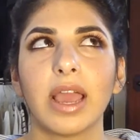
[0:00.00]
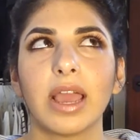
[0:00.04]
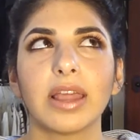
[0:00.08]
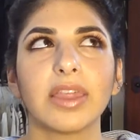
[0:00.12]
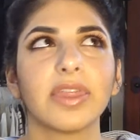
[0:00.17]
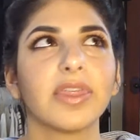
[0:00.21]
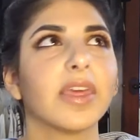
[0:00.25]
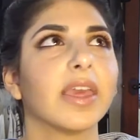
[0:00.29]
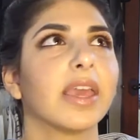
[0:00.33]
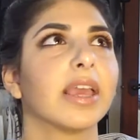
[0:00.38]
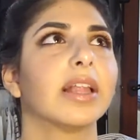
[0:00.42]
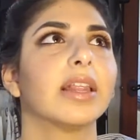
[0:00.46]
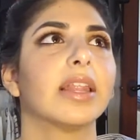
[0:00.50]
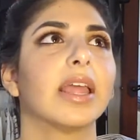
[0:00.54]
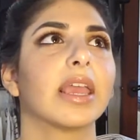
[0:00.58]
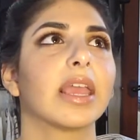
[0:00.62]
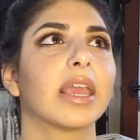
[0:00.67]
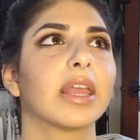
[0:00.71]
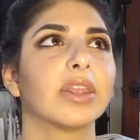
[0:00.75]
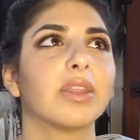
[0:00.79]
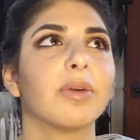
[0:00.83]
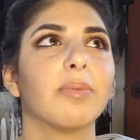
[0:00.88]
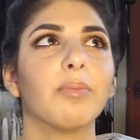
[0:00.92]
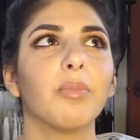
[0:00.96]
I think
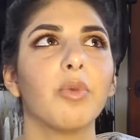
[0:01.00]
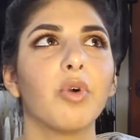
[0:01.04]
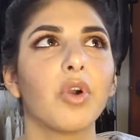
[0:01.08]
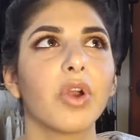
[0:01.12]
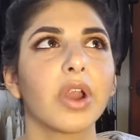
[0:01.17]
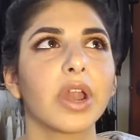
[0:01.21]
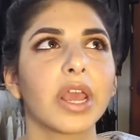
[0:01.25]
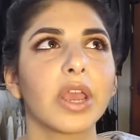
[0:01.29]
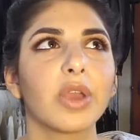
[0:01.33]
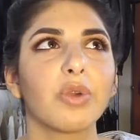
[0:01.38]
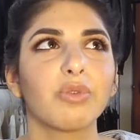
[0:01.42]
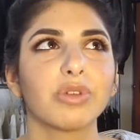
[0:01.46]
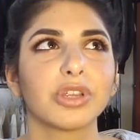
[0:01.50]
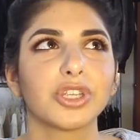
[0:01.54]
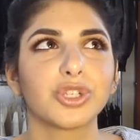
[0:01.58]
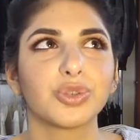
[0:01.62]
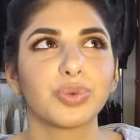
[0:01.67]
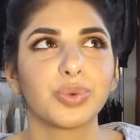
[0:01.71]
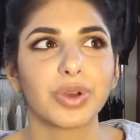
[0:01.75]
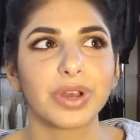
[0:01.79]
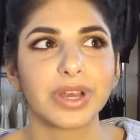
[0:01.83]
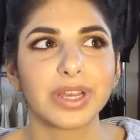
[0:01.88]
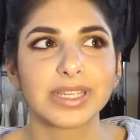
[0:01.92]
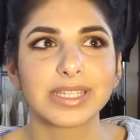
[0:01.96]
like in the morning,
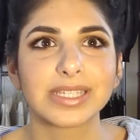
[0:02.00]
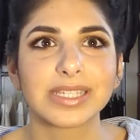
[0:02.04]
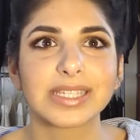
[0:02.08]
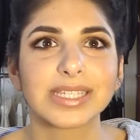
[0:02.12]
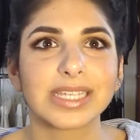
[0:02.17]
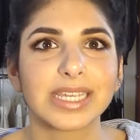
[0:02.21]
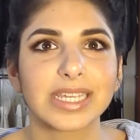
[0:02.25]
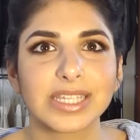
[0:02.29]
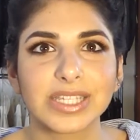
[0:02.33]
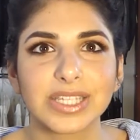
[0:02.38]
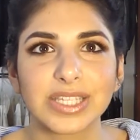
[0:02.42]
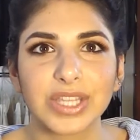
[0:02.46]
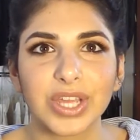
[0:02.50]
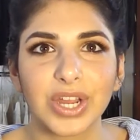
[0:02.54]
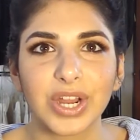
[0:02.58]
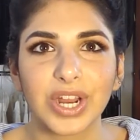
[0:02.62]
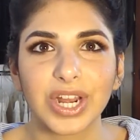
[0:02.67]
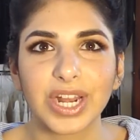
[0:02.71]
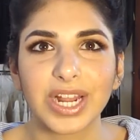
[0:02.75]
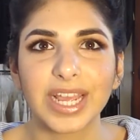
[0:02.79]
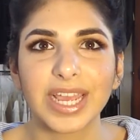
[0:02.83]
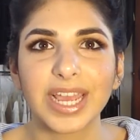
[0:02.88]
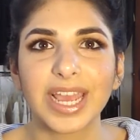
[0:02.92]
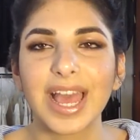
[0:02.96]
which was
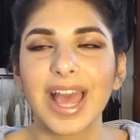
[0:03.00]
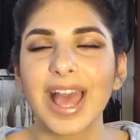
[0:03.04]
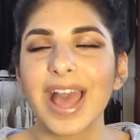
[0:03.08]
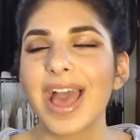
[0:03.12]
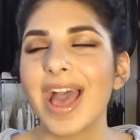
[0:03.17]
6:30.